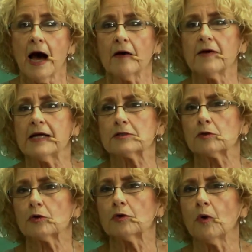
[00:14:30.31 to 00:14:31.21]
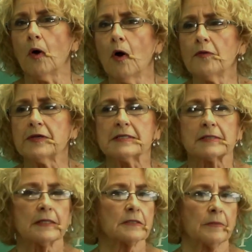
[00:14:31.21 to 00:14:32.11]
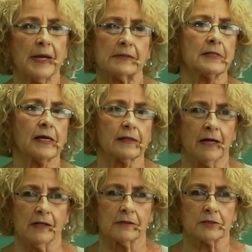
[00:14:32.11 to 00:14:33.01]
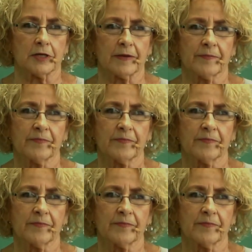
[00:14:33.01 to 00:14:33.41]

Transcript: I've had to learn all these things about technology.